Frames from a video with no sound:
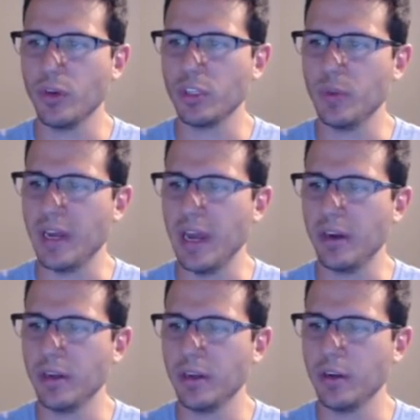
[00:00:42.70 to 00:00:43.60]
to be
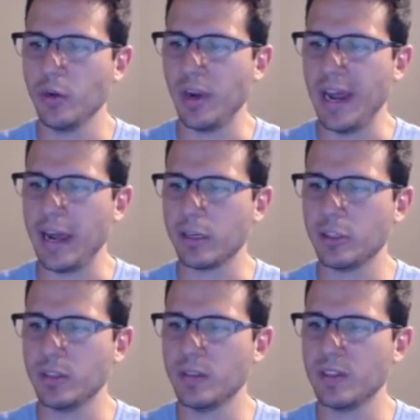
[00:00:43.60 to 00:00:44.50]
editing. Go to
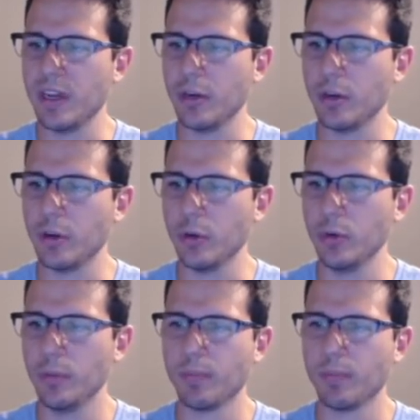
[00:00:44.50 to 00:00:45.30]
Actions, Edit Code.